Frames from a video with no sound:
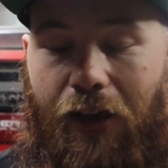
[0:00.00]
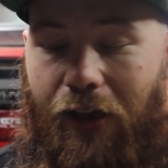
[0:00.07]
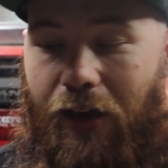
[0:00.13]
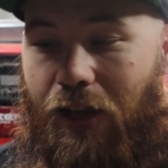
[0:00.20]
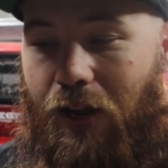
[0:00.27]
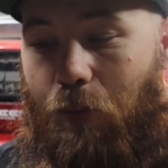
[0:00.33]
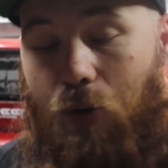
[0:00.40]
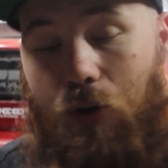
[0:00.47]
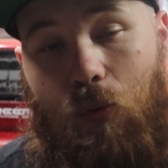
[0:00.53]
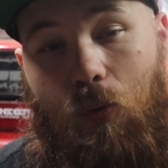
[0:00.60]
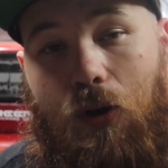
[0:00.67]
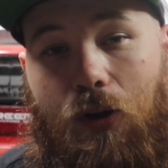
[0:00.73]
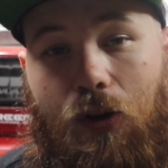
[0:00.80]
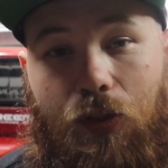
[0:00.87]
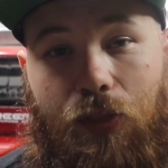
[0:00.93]
and I'm going to
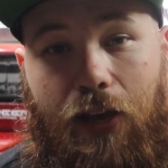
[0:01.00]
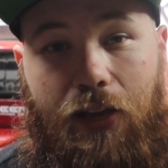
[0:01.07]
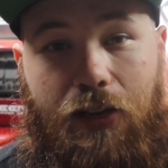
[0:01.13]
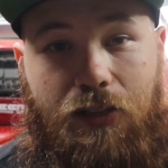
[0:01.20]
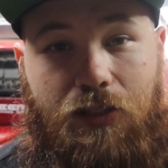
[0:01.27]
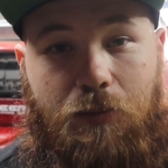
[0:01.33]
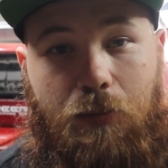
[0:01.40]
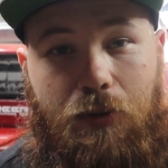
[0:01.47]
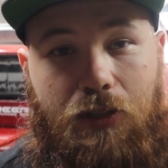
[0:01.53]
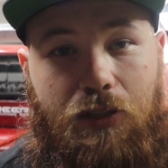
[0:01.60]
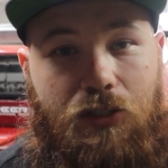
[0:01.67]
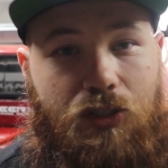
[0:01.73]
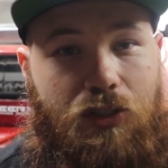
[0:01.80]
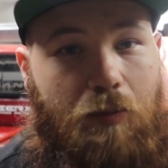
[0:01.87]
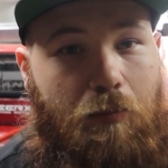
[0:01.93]
work on that. It's
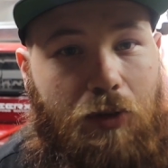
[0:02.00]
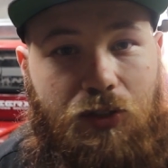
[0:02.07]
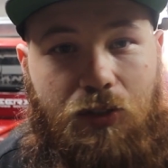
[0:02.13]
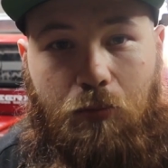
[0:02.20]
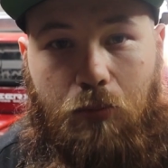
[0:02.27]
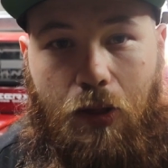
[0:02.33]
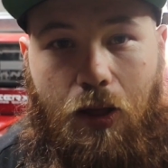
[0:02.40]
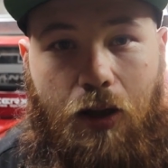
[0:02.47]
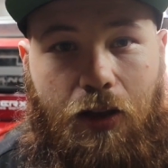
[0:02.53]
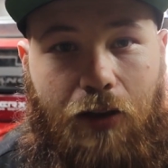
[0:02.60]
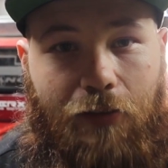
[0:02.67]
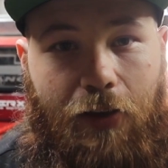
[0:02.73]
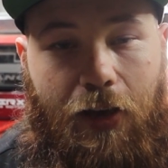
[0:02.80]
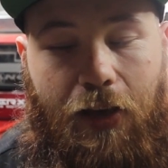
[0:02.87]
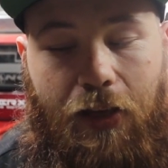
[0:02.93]
been just a mental block
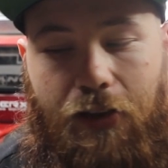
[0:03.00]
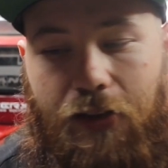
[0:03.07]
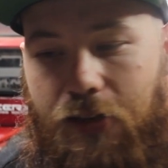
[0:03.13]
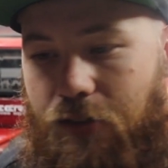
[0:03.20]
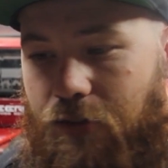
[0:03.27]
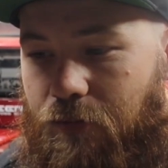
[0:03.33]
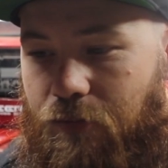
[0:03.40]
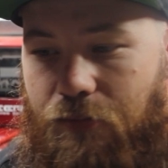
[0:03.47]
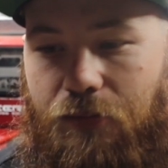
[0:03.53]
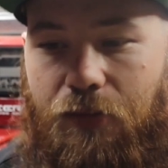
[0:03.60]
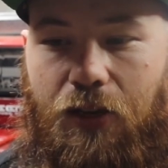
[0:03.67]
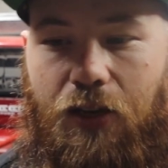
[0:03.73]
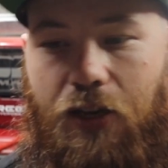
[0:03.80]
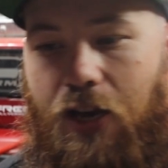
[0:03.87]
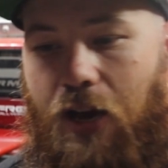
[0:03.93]
I've had, and
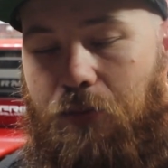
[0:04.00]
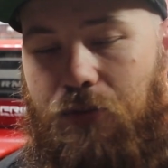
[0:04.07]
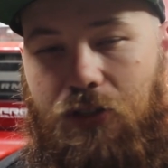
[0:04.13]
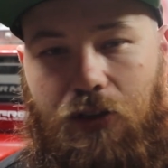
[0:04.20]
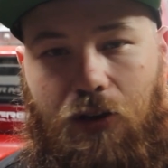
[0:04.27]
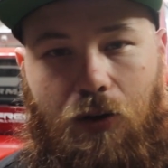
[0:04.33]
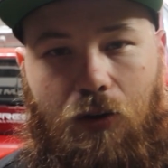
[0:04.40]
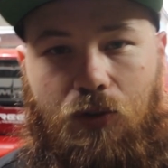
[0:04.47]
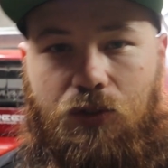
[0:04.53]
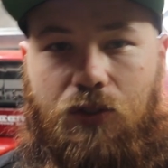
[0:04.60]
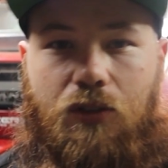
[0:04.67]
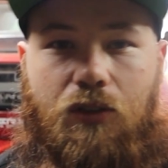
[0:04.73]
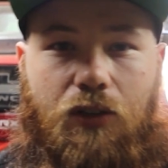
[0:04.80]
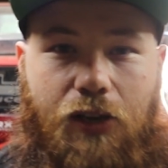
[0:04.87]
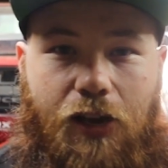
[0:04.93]
it comes and goes.
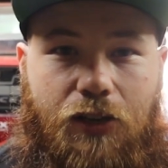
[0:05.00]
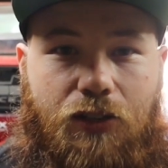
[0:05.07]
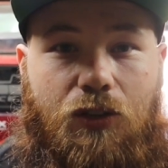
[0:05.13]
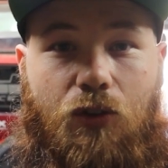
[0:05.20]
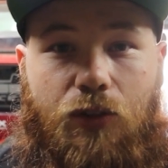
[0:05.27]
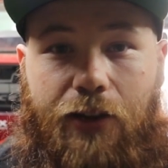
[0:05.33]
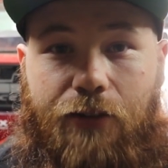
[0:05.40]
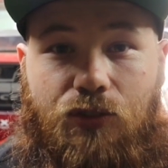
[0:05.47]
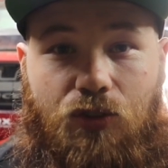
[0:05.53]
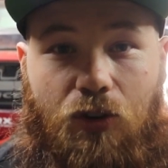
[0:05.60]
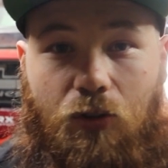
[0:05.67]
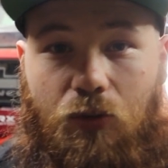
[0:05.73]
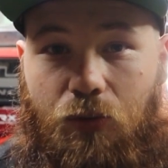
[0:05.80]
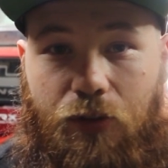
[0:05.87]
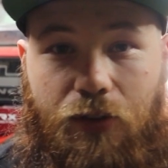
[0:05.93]
You guys know that I've
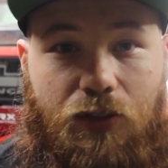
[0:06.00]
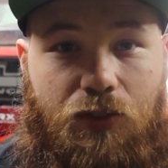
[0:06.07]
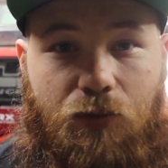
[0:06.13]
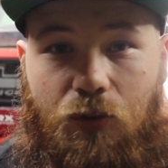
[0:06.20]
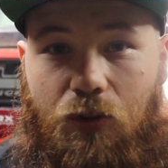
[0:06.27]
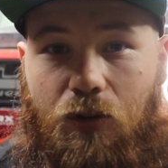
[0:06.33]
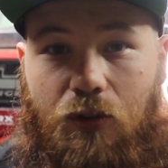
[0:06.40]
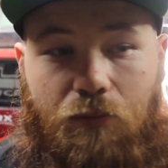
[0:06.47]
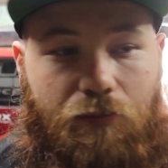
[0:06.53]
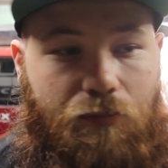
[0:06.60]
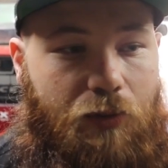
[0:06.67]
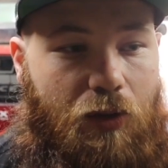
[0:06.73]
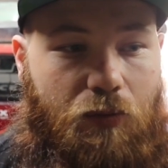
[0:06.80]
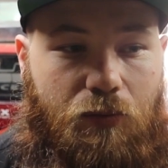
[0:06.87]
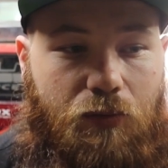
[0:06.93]
struggled with this for
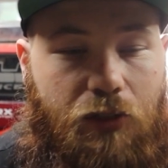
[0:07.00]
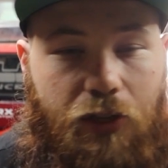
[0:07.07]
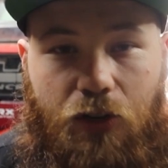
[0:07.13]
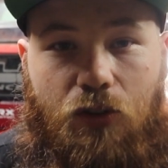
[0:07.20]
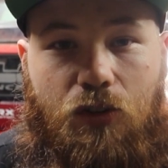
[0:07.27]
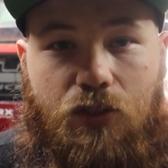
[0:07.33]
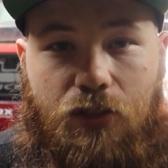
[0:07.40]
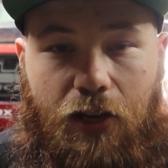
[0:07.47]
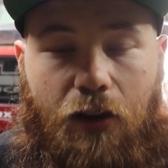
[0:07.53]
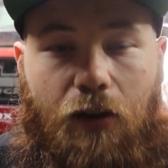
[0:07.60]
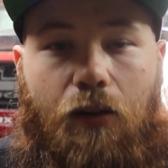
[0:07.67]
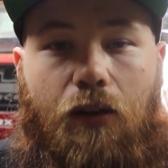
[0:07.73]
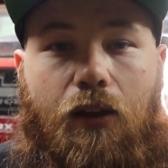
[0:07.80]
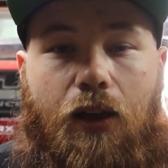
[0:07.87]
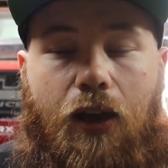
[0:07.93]
years
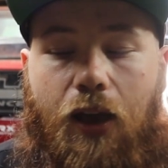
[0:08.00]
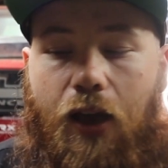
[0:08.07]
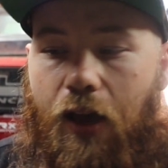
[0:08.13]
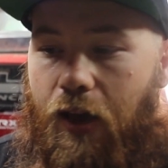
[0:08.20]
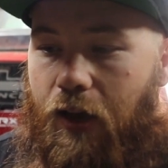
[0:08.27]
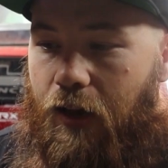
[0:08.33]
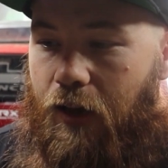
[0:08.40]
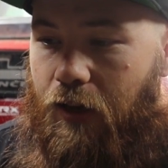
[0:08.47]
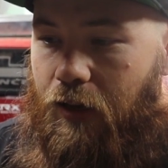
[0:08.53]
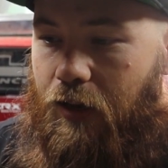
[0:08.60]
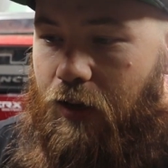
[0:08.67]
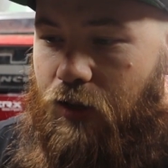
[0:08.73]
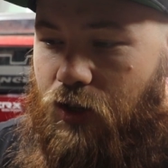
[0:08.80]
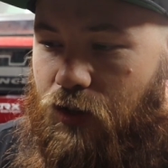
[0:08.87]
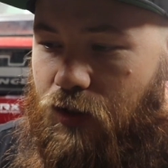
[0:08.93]
now.
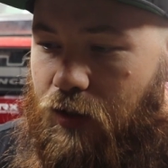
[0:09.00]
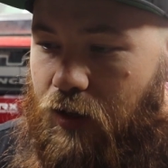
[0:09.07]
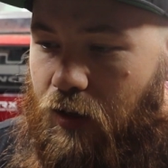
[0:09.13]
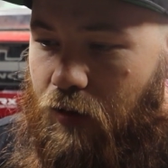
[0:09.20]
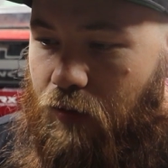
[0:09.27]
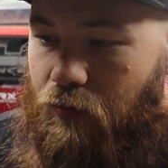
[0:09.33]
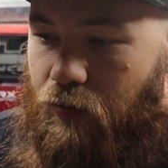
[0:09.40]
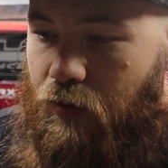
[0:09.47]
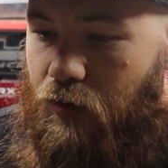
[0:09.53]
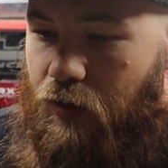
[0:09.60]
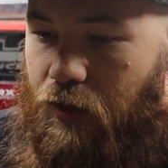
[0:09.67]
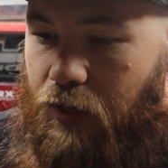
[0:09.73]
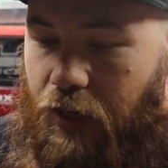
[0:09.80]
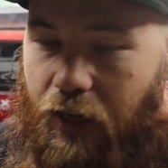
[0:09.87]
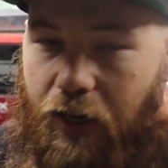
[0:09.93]
It's just the
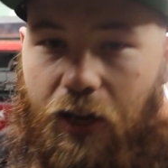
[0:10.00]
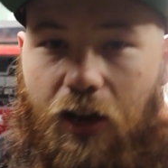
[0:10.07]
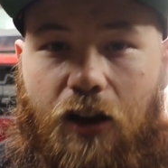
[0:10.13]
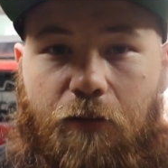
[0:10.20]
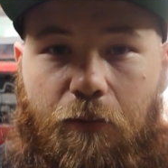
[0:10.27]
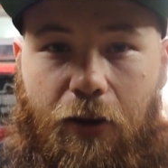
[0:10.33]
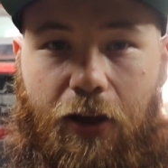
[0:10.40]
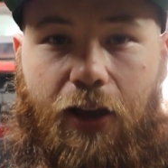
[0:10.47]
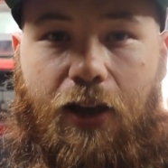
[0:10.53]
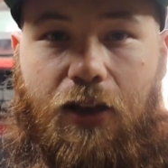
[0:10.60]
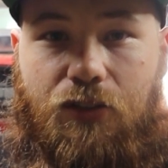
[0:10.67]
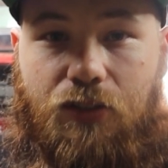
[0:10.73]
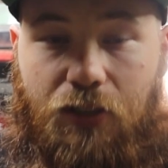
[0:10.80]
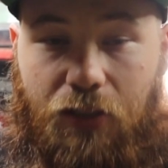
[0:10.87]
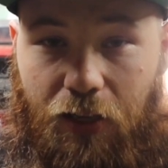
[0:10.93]
getting off my
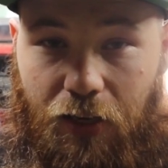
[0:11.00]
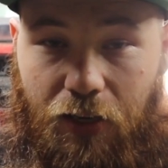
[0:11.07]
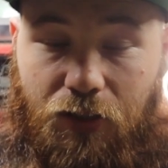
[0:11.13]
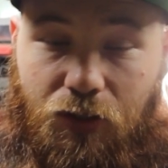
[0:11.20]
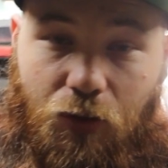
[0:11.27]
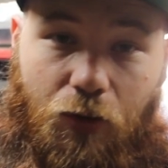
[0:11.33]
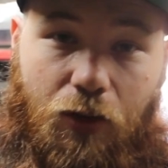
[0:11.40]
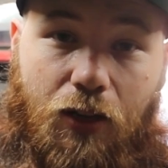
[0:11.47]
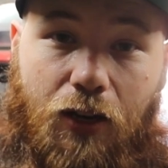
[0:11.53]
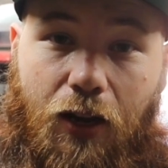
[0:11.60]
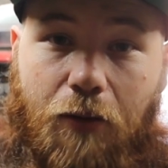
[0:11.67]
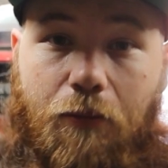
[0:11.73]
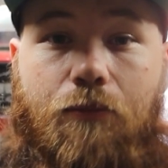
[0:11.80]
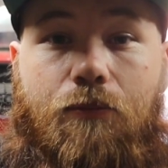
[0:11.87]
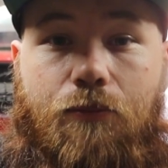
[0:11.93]
ass and getting to it, and
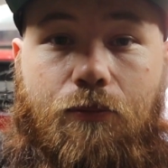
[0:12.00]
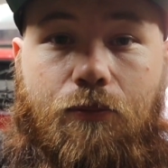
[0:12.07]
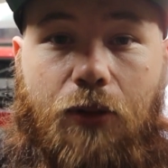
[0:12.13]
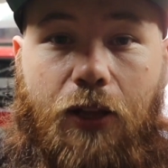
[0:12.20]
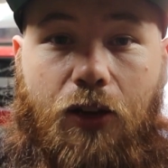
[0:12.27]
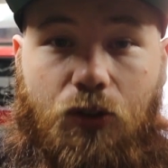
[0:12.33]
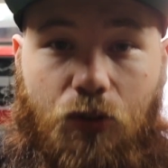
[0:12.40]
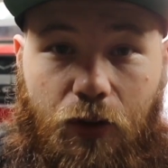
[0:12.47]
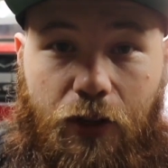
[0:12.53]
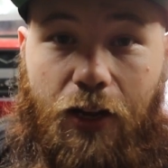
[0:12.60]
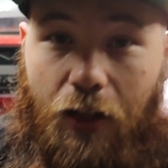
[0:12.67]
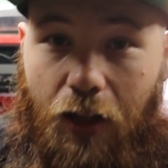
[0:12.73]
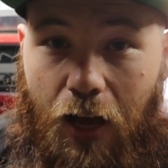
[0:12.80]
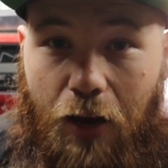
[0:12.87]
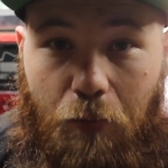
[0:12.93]
I plan on doing that
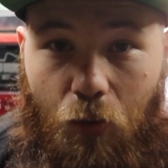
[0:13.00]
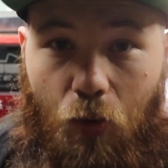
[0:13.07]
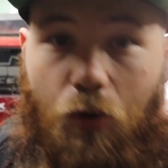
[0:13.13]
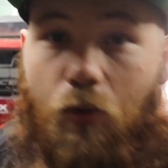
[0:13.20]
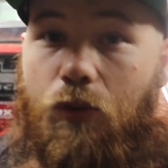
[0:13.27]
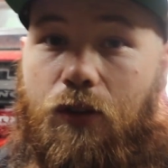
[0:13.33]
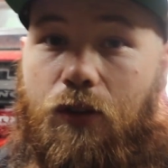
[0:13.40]
a lot more with